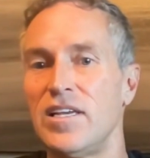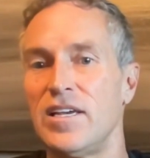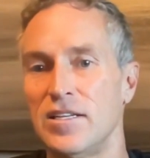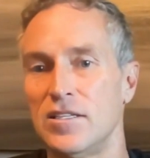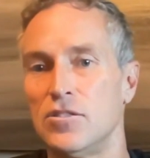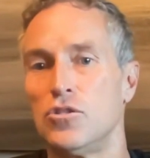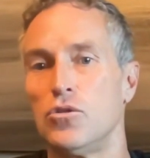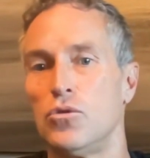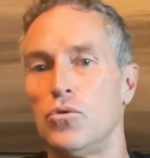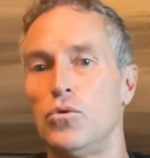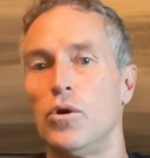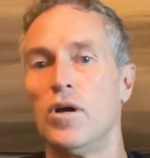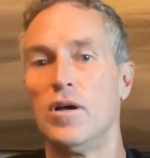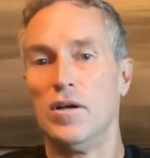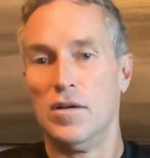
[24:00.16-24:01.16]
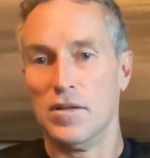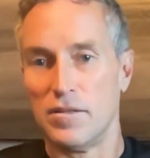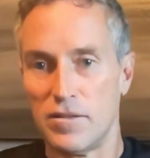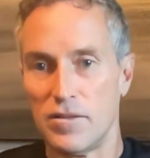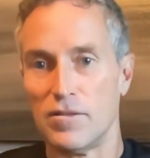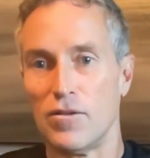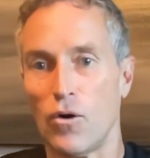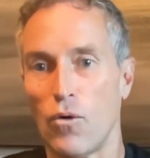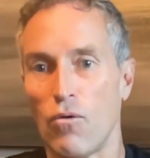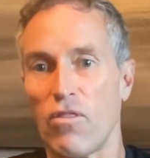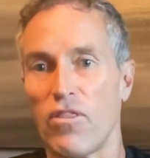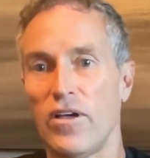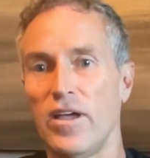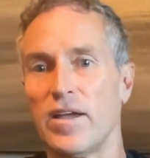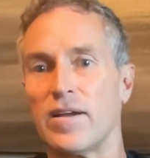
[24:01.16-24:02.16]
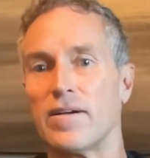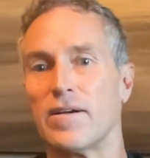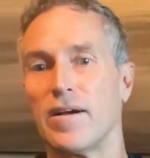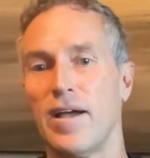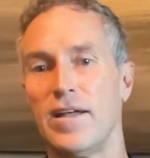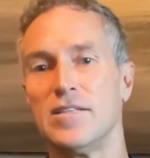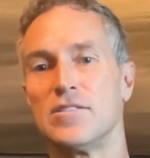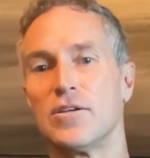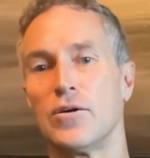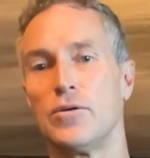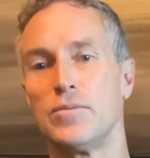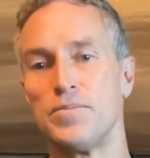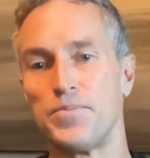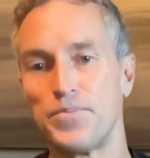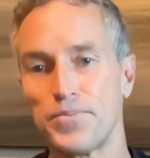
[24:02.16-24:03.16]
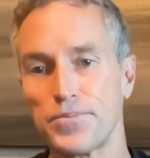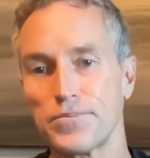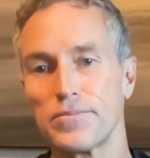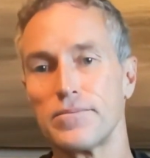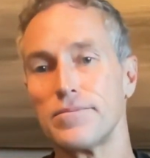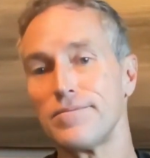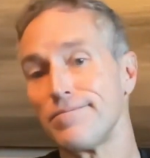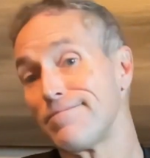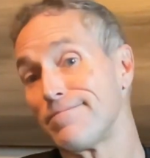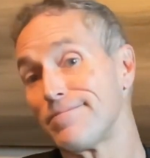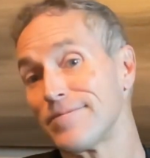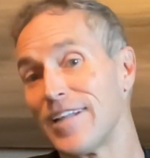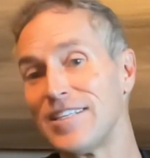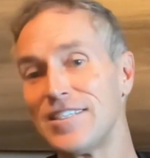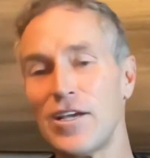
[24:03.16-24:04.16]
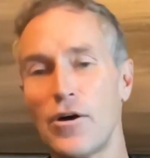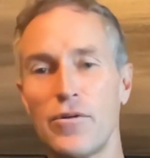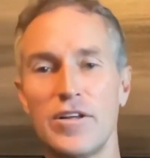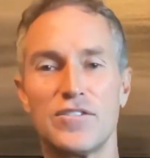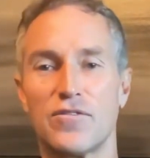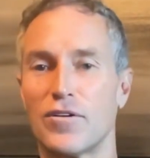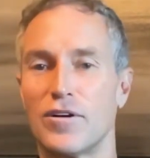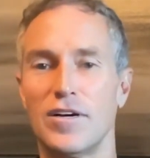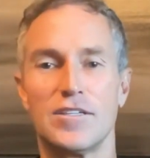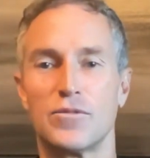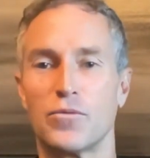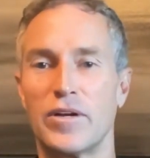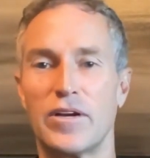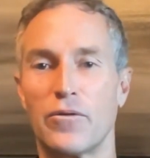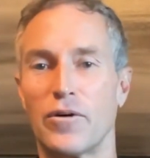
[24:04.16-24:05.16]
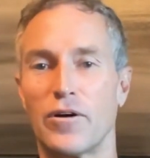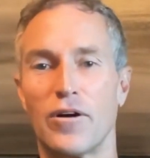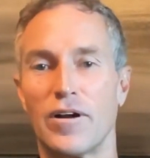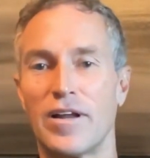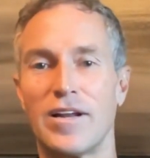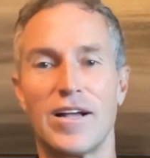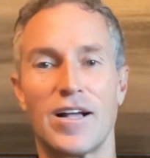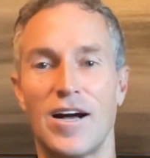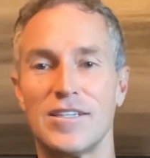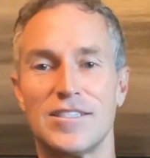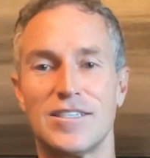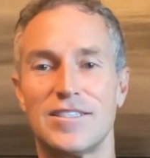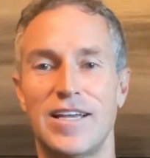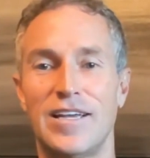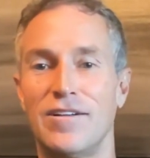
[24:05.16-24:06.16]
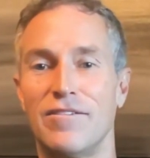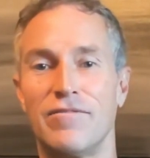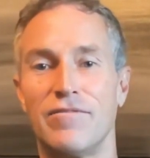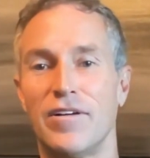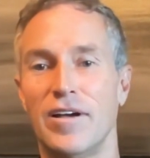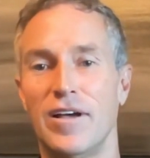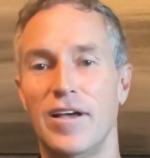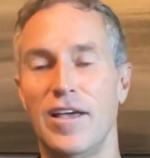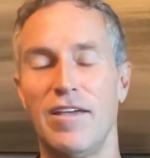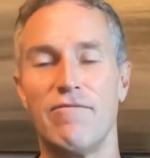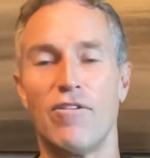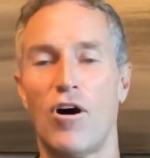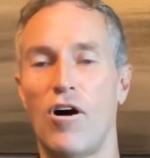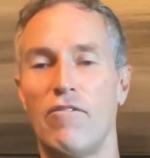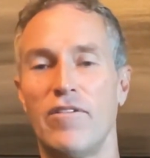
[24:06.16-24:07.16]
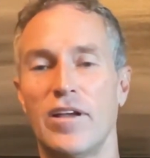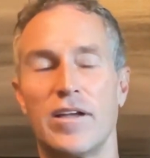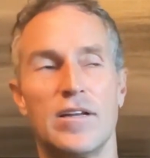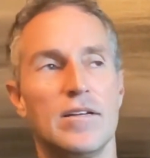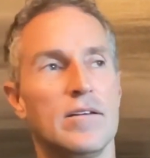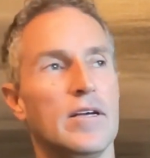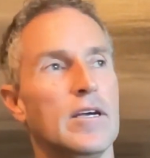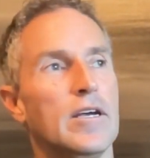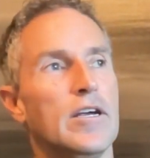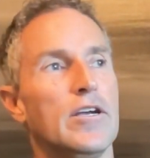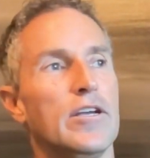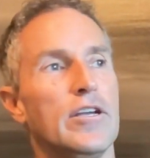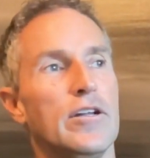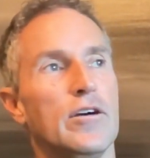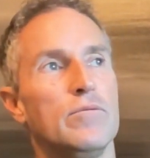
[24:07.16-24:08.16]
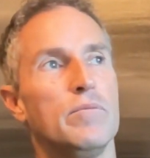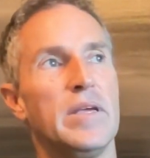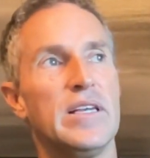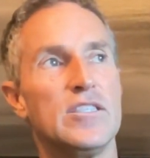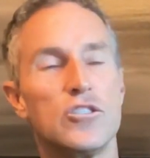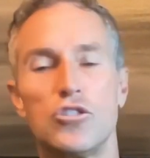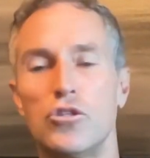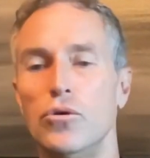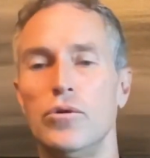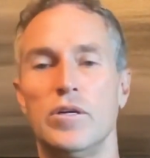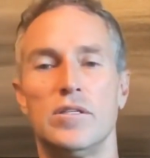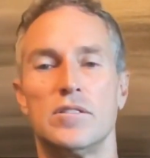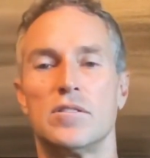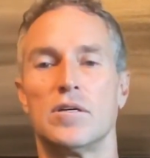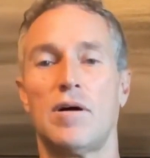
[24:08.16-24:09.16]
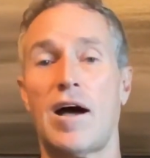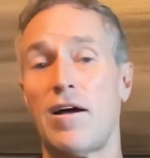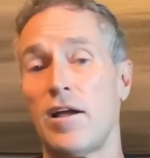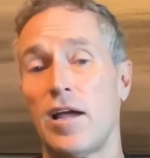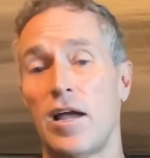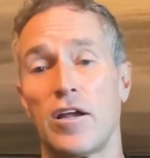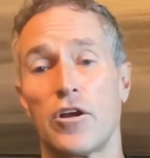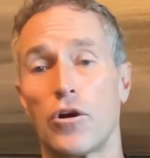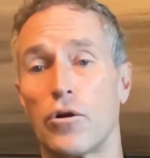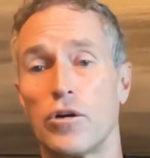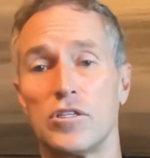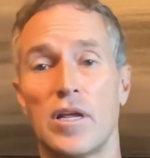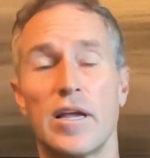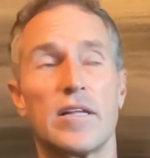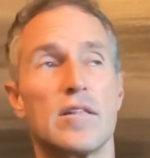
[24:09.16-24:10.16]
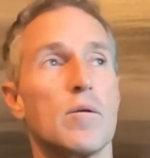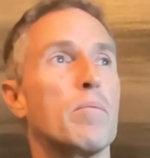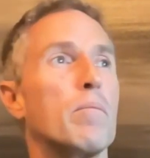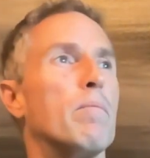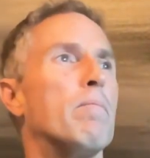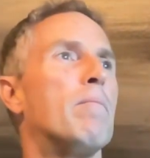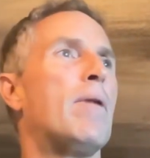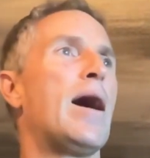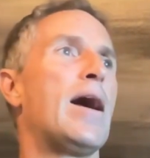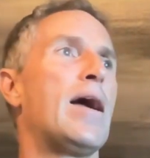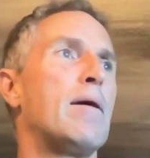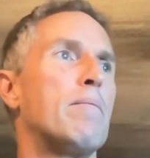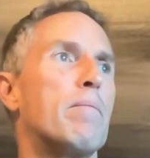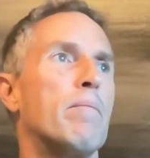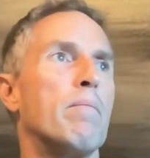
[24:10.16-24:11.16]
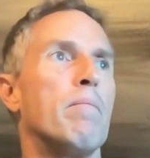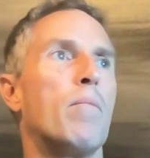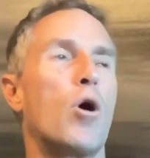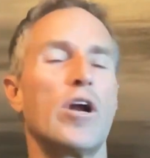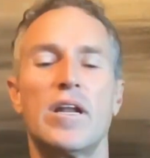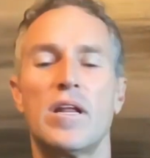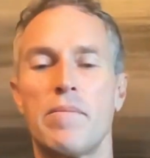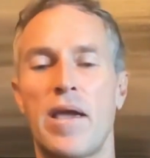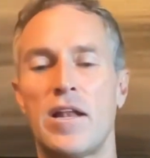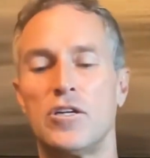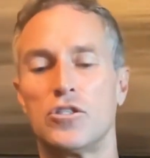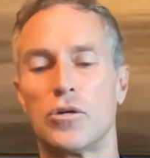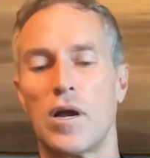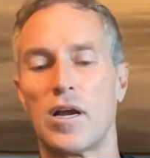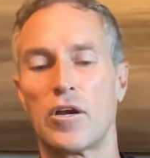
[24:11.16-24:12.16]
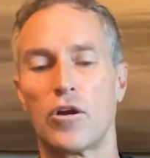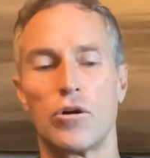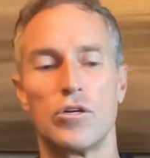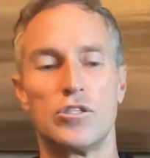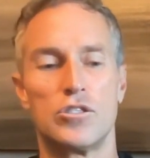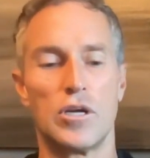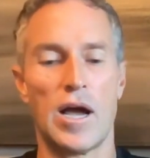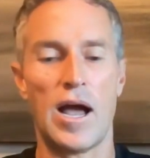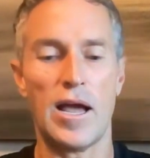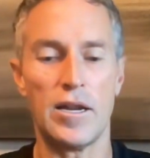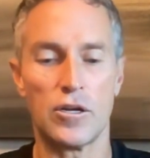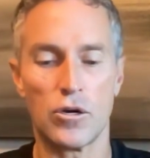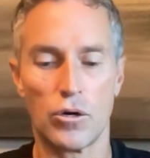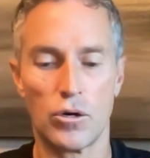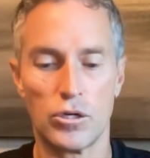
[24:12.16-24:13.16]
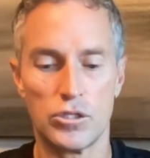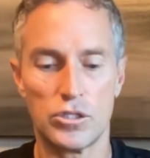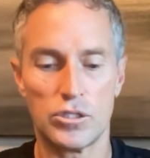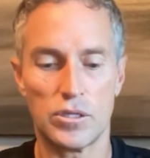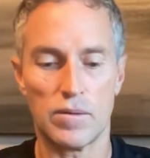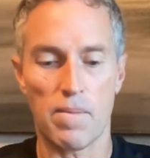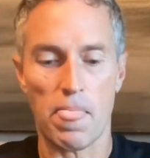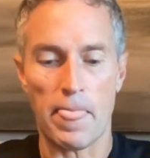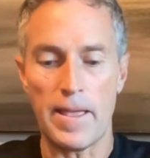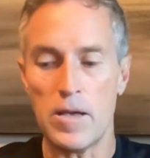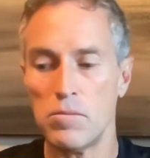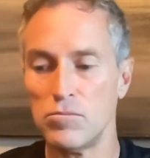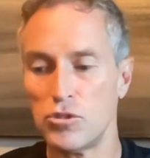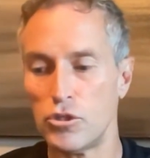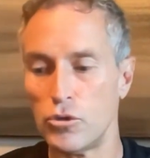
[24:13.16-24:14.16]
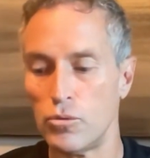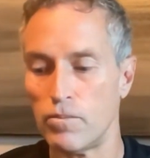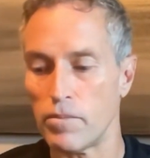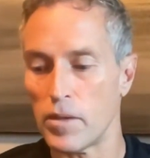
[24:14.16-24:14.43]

into the whole thing. And so that's how it is for us. We're in a constant state of evolving and being students. I encourage like my marketing manager, I encourage him to